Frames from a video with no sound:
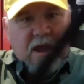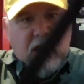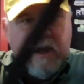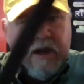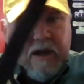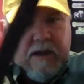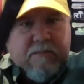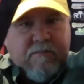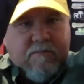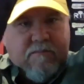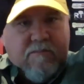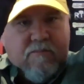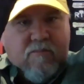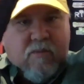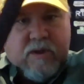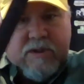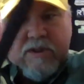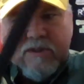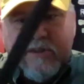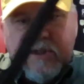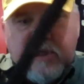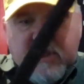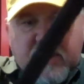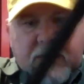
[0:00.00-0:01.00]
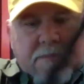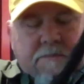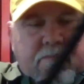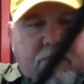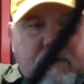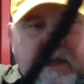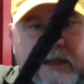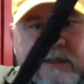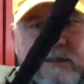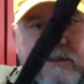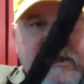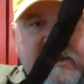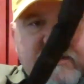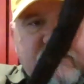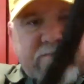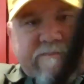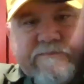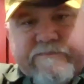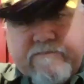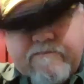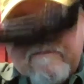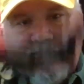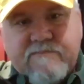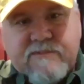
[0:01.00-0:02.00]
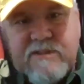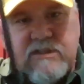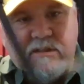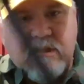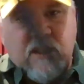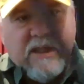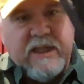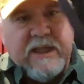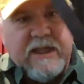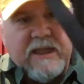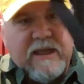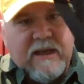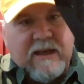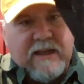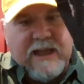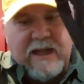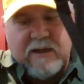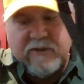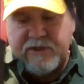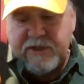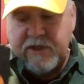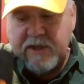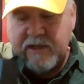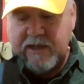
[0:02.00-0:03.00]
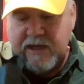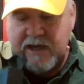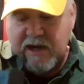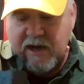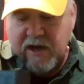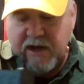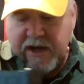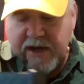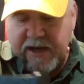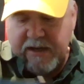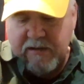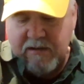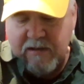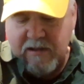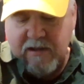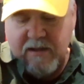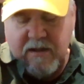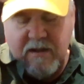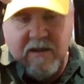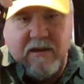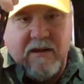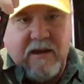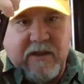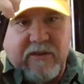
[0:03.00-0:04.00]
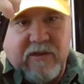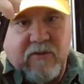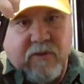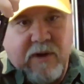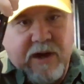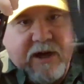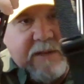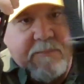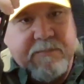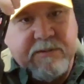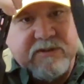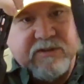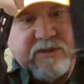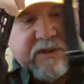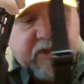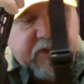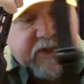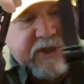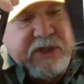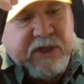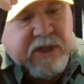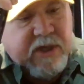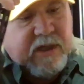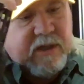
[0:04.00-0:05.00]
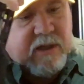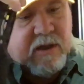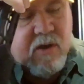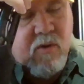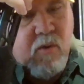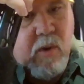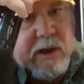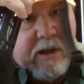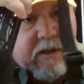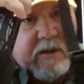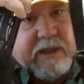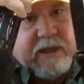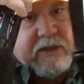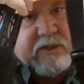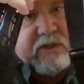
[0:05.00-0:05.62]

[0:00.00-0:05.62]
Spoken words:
on it, which is a good basic sling. It allows you to carry it in the ready position and quickly